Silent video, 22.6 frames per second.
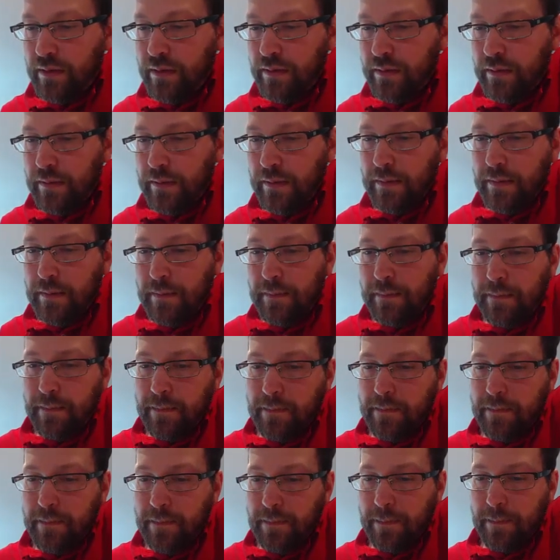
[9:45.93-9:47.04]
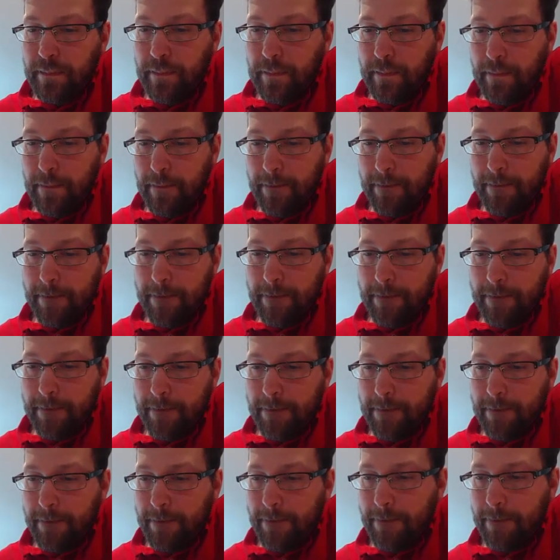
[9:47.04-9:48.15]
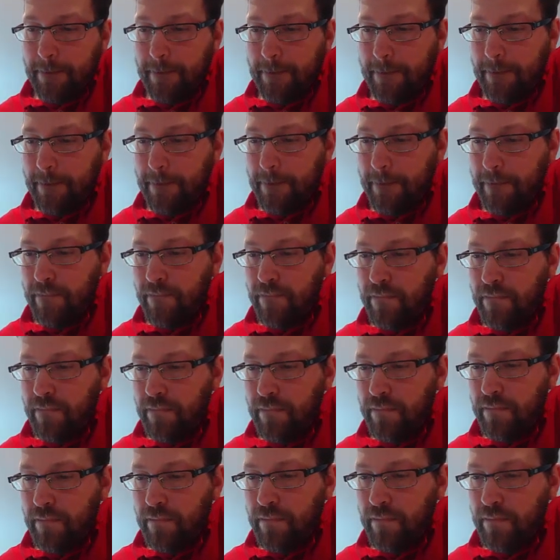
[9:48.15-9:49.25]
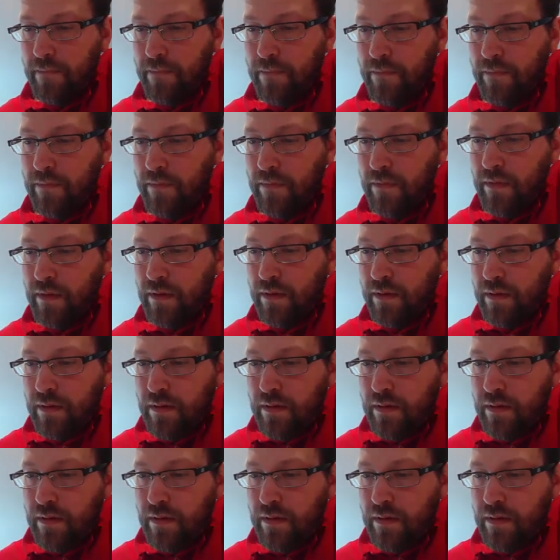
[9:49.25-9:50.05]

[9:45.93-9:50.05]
No one is speaking in this clip.